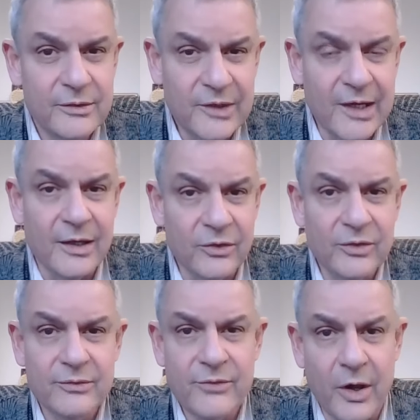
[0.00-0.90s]
tenant
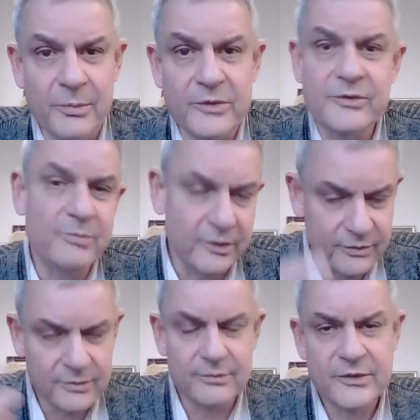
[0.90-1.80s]
farmers, but
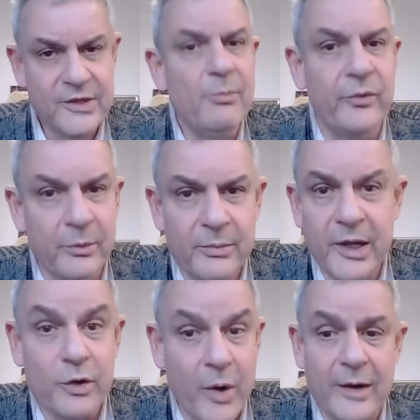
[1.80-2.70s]
some of them
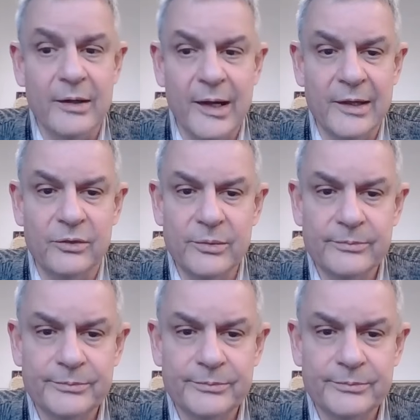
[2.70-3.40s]
acquired land.